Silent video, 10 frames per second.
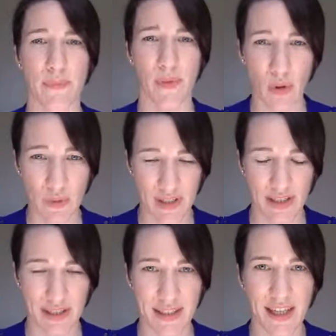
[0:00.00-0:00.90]
content.
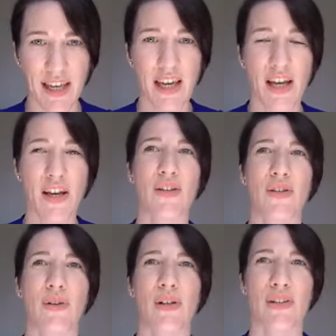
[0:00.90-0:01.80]

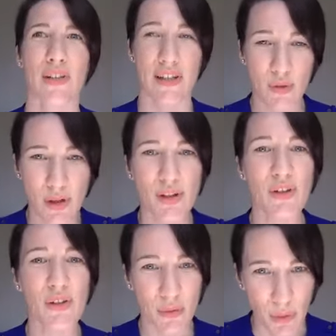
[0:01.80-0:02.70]
So it's quite a
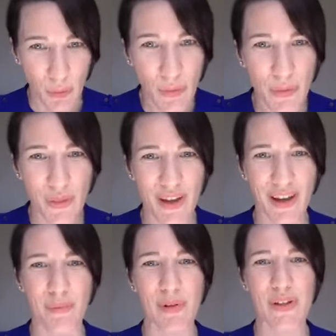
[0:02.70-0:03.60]
good growth
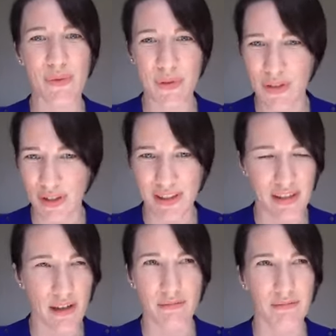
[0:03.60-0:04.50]
because we started
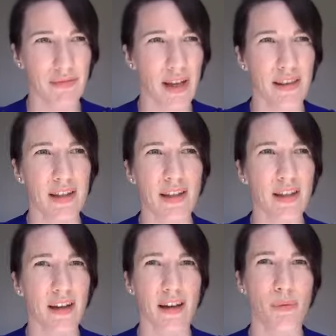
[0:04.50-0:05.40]
at, I think,
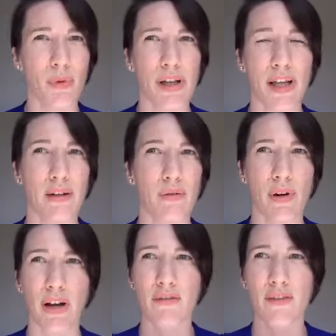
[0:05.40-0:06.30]
when I
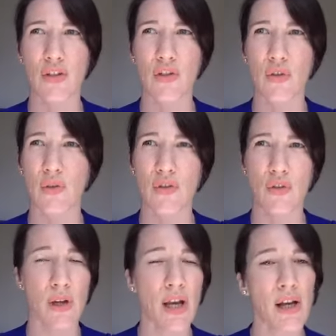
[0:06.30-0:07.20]
arrived at Thunes,
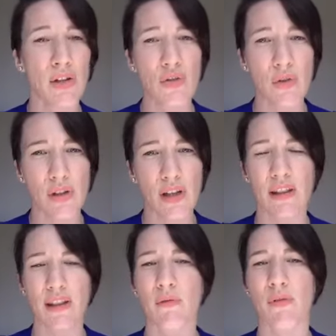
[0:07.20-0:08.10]
300, and
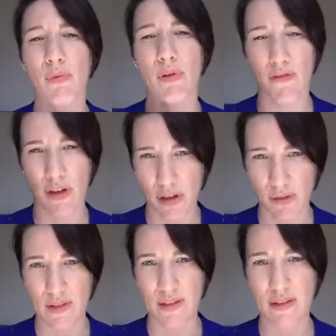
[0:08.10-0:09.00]
then we've been very
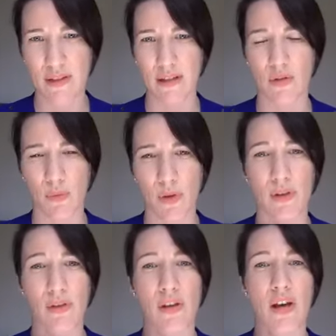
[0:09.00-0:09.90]
consistent
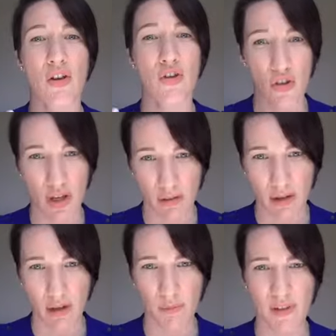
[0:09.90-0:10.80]
with sharing
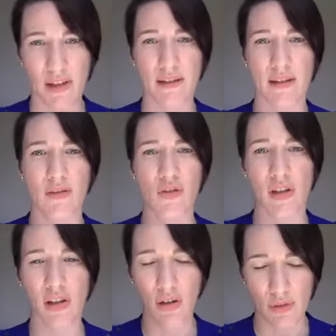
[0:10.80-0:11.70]
updates and
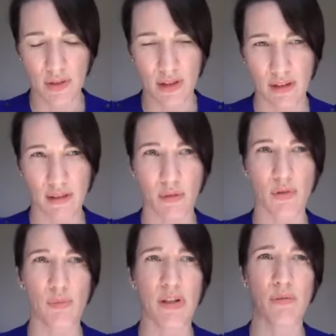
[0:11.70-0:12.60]
sharing content that
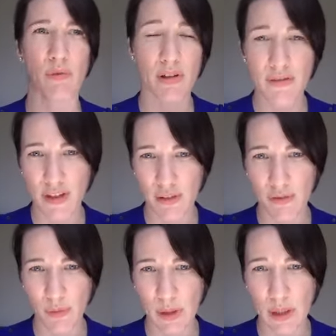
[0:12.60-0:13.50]
would be relevant
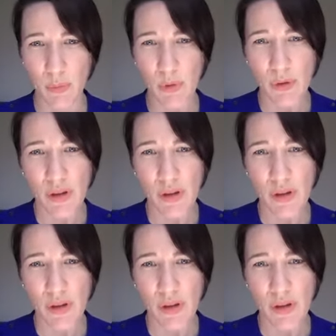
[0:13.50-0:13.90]
for people